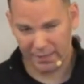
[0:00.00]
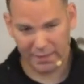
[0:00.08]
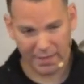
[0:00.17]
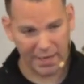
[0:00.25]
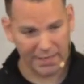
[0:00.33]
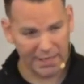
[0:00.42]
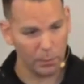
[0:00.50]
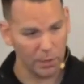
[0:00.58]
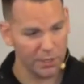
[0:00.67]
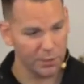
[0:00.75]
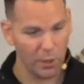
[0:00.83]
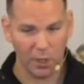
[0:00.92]
that I get when
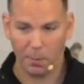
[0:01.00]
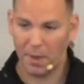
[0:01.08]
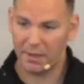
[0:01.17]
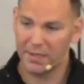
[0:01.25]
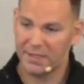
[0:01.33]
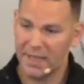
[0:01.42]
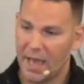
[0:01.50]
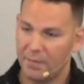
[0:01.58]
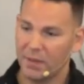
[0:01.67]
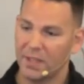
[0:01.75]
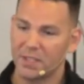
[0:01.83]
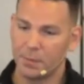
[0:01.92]
I talk about this
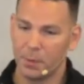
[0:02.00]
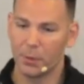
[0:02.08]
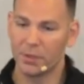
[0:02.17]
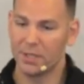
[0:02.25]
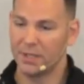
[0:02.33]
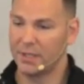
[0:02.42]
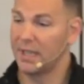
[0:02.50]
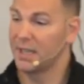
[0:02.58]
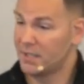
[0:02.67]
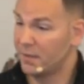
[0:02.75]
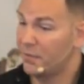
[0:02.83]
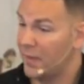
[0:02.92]
Advent conspiracy thing is
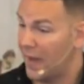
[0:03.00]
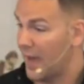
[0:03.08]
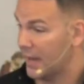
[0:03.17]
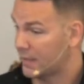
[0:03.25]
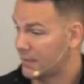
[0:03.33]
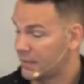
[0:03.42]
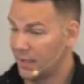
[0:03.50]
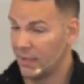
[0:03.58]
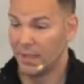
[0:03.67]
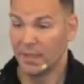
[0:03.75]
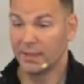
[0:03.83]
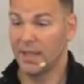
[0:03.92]
the fact
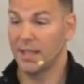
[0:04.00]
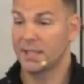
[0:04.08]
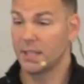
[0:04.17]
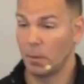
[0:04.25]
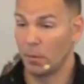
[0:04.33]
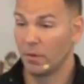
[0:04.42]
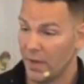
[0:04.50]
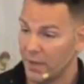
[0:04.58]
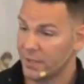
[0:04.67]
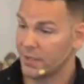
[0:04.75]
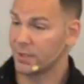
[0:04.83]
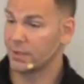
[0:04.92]
that some of us,